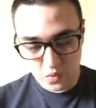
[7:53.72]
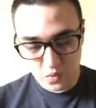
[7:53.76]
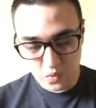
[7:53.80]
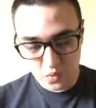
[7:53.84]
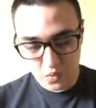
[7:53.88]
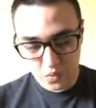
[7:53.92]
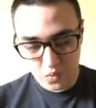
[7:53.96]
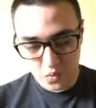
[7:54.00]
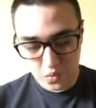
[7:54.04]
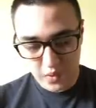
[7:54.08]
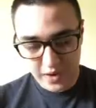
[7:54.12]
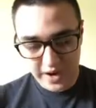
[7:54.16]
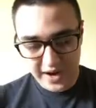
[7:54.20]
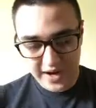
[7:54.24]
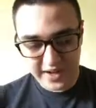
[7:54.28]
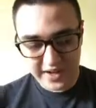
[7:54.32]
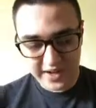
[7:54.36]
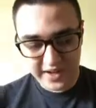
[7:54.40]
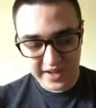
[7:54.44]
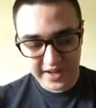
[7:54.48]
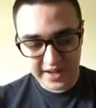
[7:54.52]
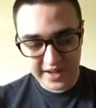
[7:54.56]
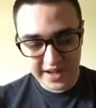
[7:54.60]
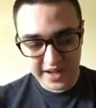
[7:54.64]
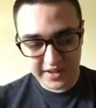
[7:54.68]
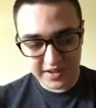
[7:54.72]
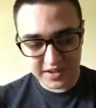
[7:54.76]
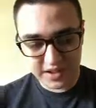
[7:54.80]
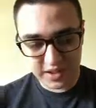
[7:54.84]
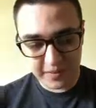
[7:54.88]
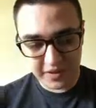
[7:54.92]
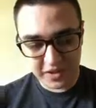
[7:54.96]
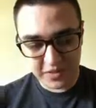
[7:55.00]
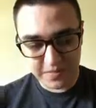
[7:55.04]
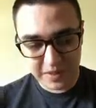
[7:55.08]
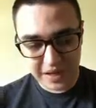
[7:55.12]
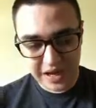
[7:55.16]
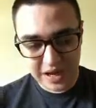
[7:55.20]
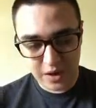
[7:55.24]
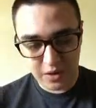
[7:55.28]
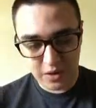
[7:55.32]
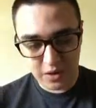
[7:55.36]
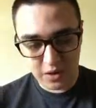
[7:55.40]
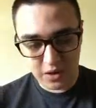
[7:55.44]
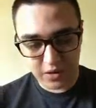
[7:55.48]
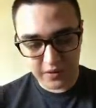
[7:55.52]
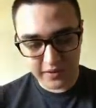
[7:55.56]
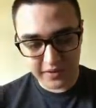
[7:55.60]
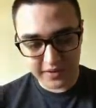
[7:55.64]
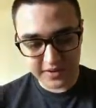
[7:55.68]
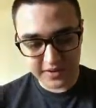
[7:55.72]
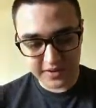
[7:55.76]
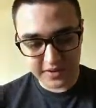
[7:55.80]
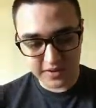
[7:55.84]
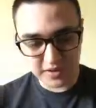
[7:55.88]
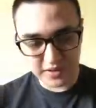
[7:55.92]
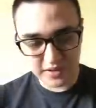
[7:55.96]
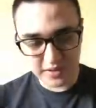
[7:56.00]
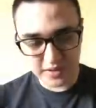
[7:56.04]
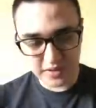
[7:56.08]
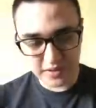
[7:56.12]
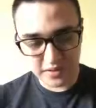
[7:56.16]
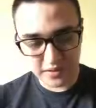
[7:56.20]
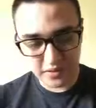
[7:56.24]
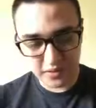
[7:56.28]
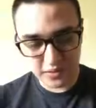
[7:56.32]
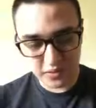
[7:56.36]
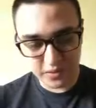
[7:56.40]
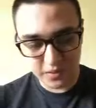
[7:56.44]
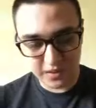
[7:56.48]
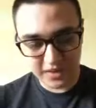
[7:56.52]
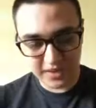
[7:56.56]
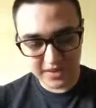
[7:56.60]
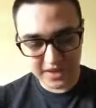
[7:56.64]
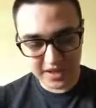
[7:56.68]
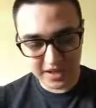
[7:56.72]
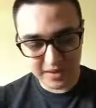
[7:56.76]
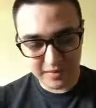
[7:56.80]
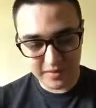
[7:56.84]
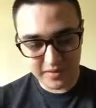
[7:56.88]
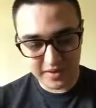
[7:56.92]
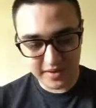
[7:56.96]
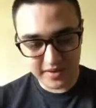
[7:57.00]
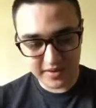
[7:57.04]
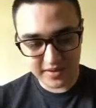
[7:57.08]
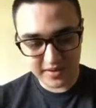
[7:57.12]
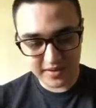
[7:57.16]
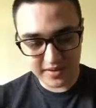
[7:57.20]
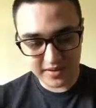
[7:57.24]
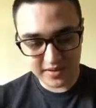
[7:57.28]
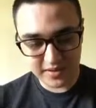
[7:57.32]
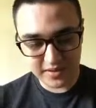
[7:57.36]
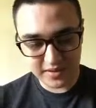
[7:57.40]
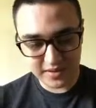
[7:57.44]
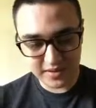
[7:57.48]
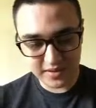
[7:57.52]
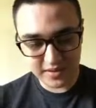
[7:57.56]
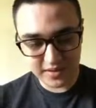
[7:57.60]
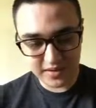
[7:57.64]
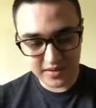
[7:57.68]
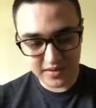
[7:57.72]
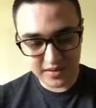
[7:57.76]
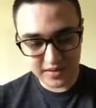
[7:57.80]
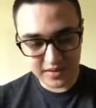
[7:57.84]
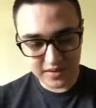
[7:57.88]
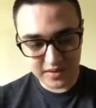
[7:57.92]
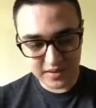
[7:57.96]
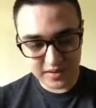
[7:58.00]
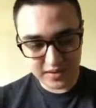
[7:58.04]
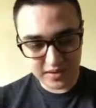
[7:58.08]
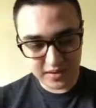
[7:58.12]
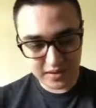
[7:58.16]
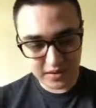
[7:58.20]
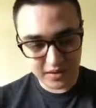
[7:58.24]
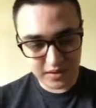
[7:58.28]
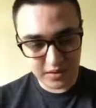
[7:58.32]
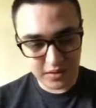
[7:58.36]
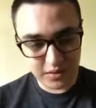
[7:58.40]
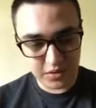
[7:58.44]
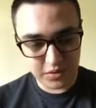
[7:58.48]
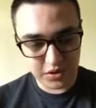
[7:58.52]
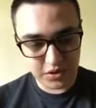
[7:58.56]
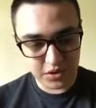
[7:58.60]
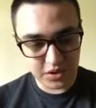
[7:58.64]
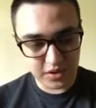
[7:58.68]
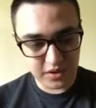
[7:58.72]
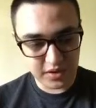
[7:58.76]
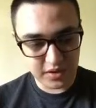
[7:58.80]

Why did he gain so much power all of a sudden? What did I miss? Oh shit.